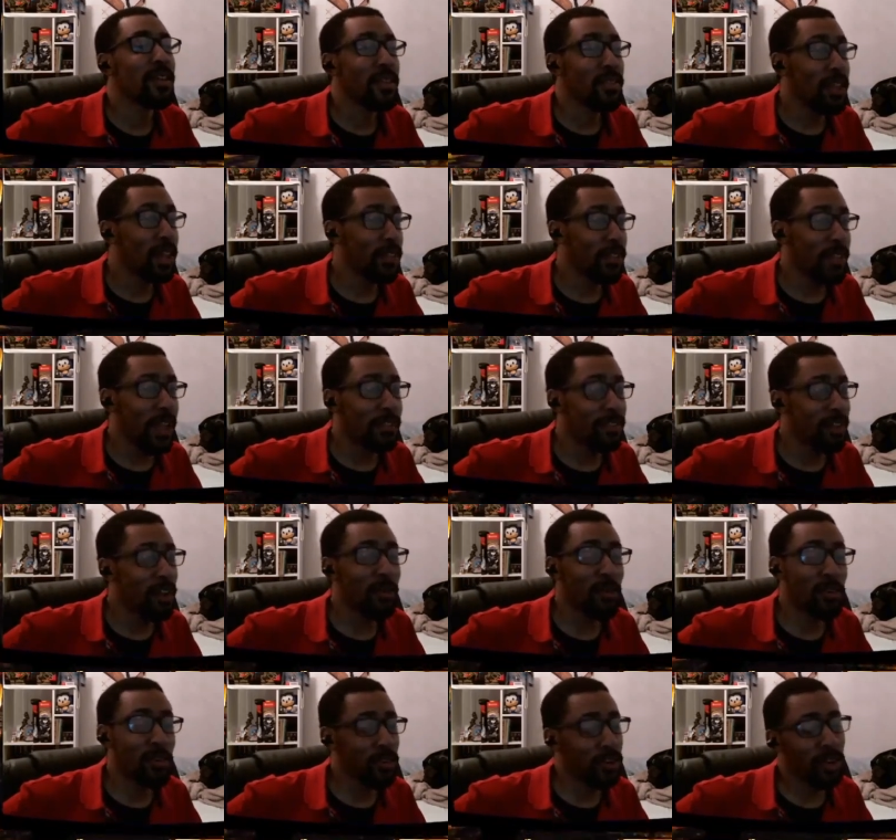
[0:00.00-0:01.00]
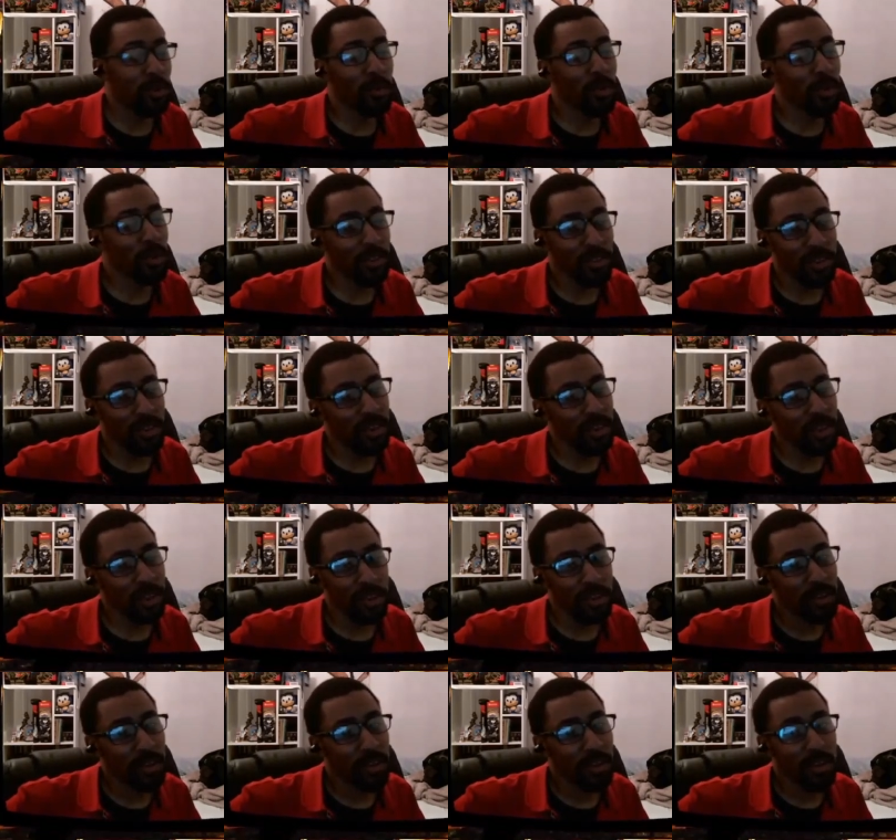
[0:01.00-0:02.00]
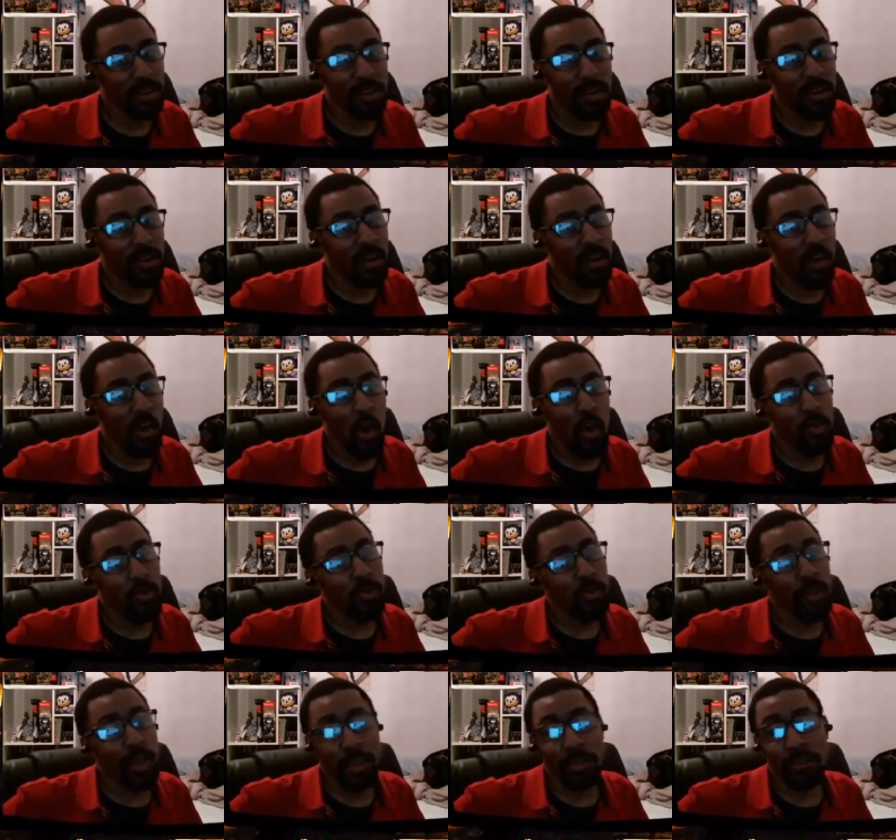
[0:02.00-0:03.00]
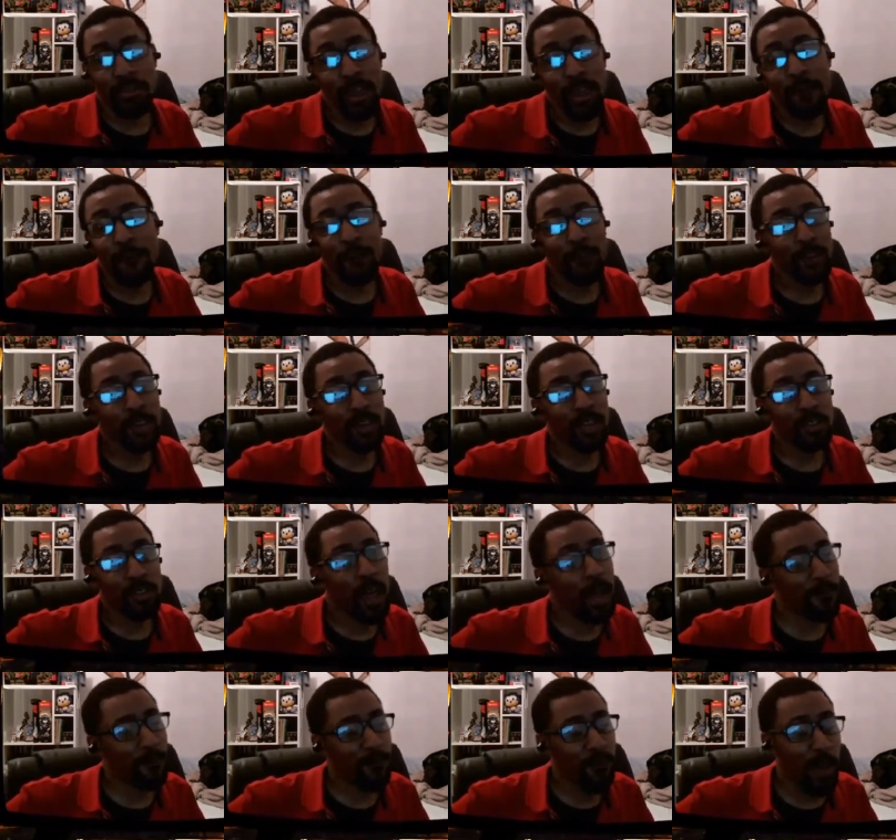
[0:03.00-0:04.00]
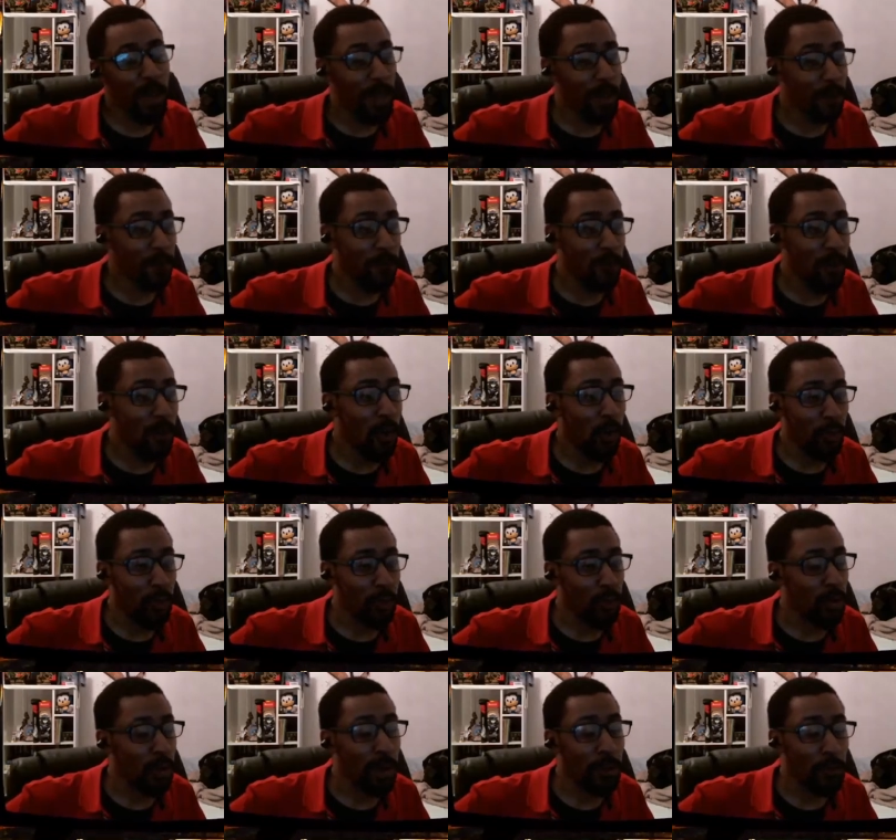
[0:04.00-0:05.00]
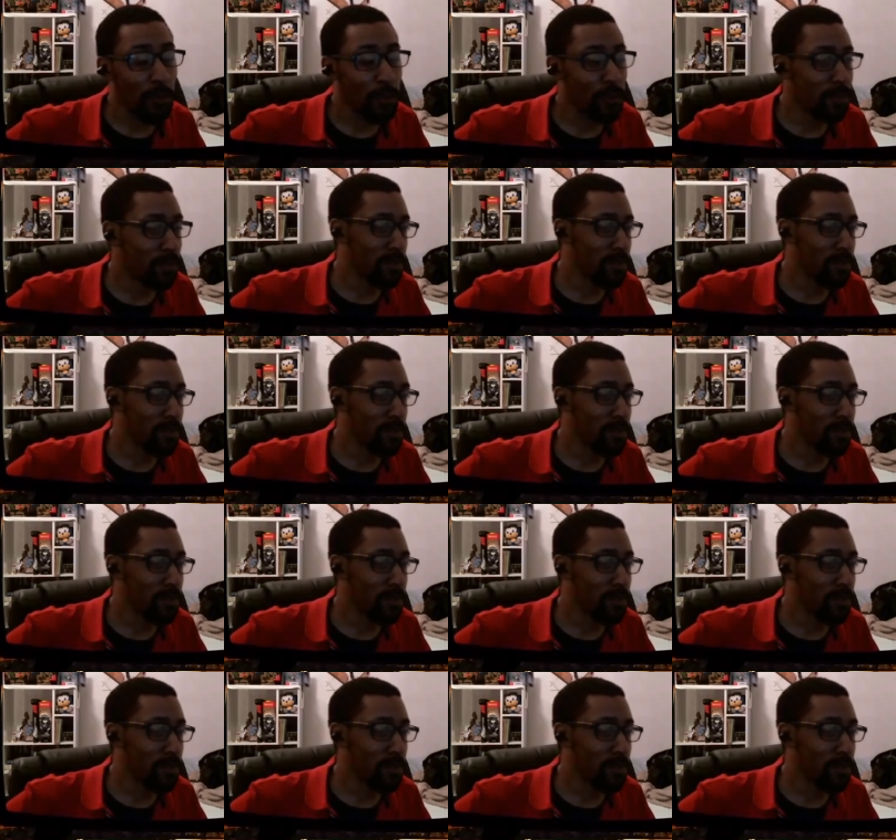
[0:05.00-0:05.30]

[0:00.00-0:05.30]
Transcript: That that's how good he was. Like all like definitely top 5 all throughout.